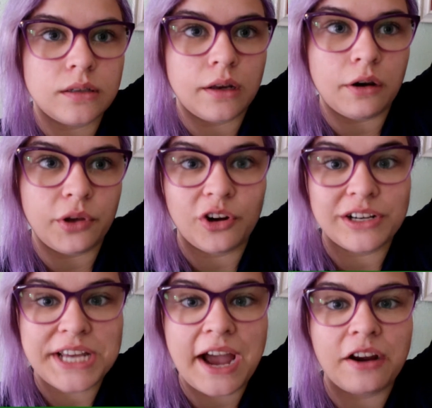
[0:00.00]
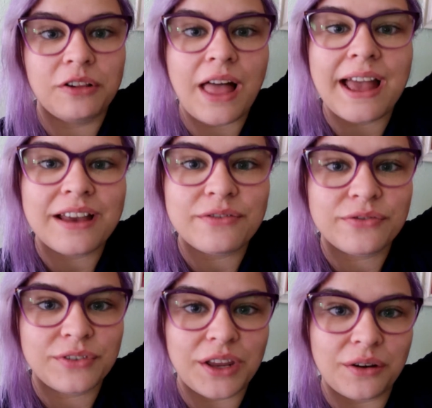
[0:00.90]
you know, your entire
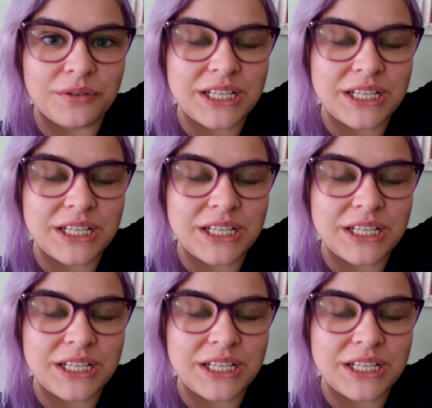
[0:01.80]
life, you know,